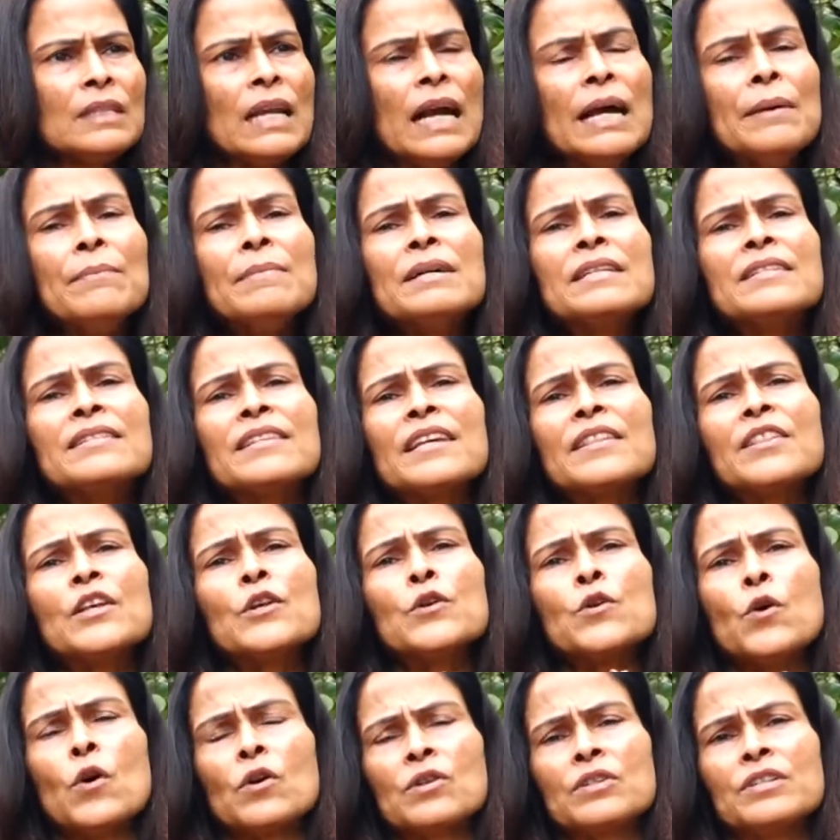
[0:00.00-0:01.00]
I must say the
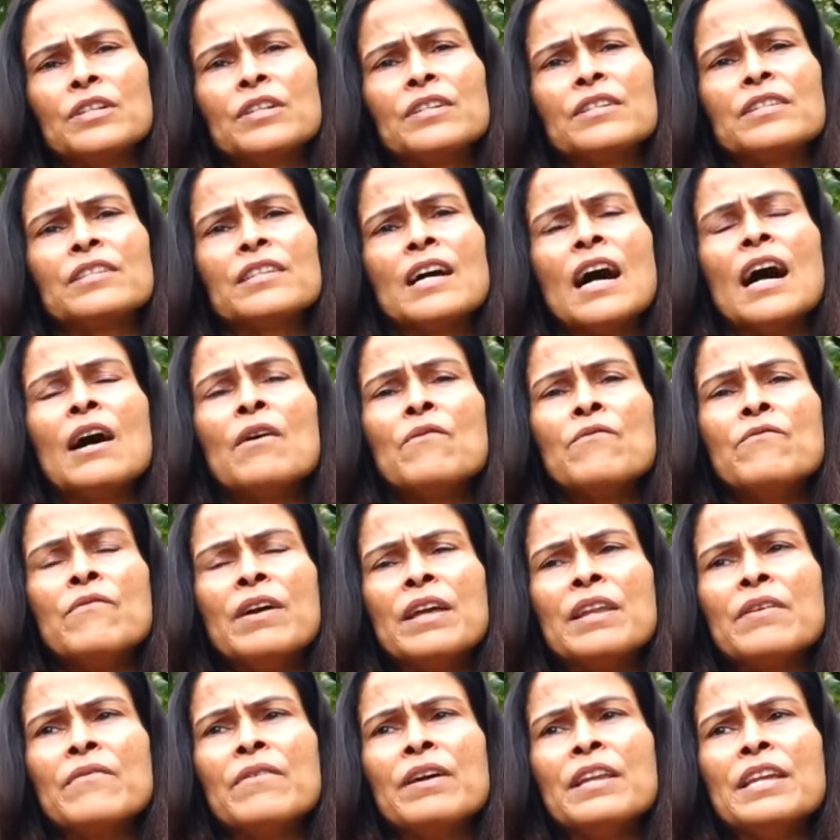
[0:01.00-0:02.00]
doctors are
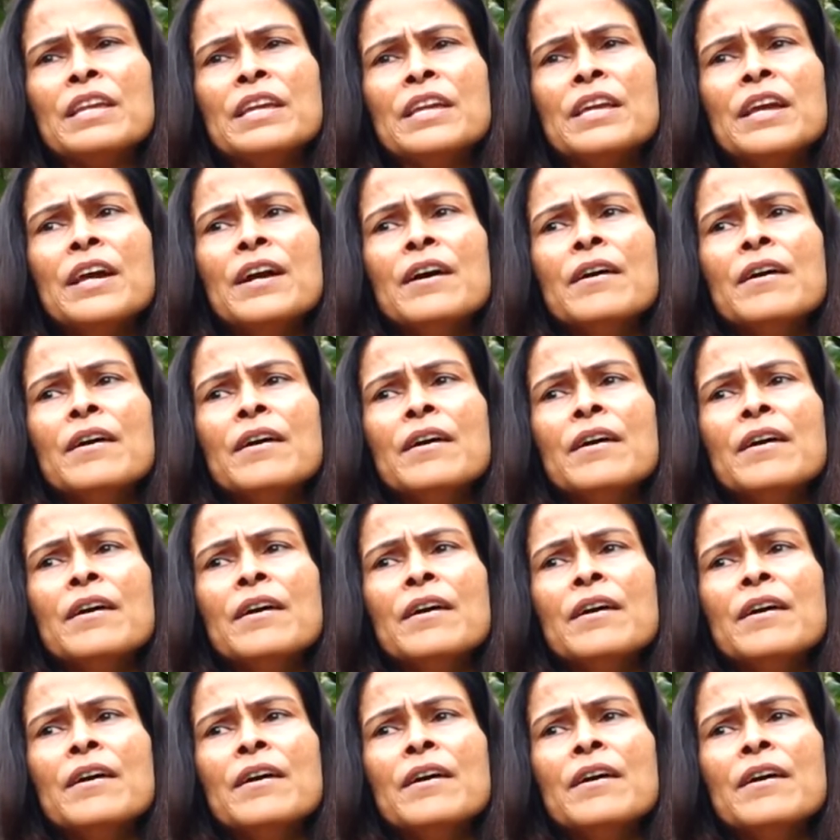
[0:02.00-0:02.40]
very, very,